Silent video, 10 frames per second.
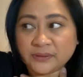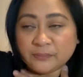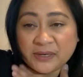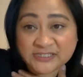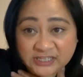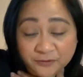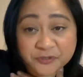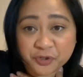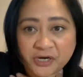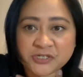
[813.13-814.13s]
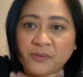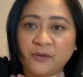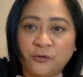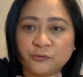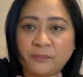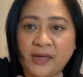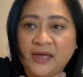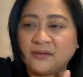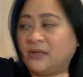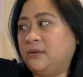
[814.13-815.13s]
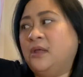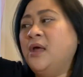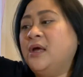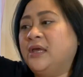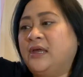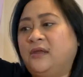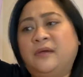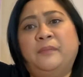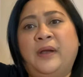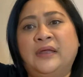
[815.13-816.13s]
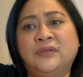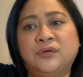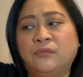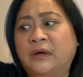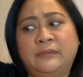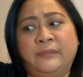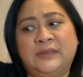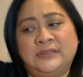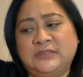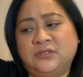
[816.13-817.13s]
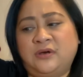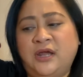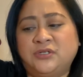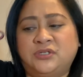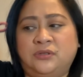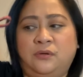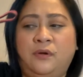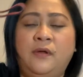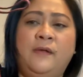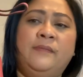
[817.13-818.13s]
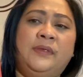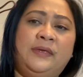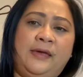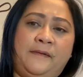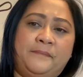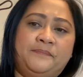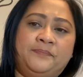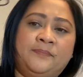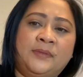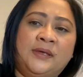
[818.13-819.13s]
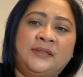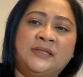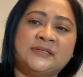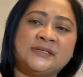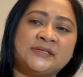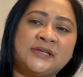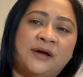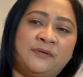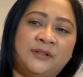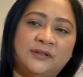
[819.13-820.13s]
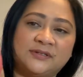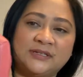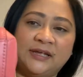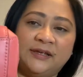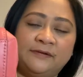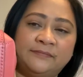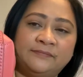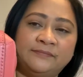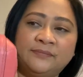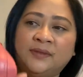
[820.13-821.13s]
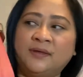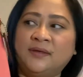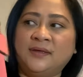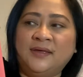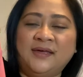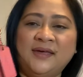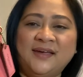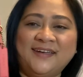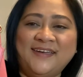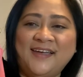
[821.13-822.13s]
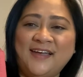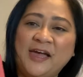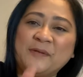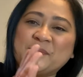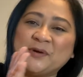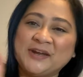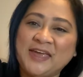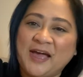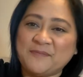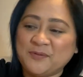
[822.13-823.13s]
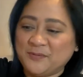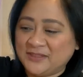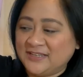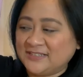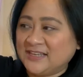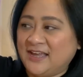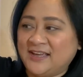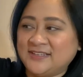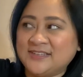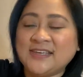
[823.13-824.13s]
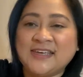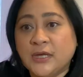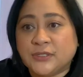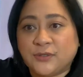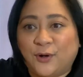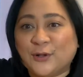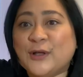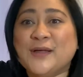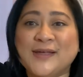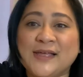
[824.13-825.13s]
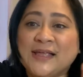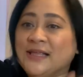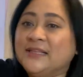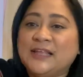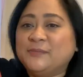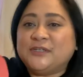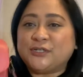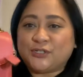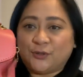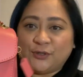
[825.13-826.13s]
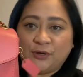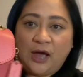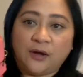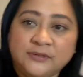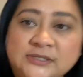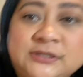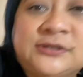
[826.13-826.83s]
myself scratch my own bag than getting a brand new one but scratch. So yeah, this is how it looks like. Yeah, I'm pretty happy with this, guys. So let me just show you how this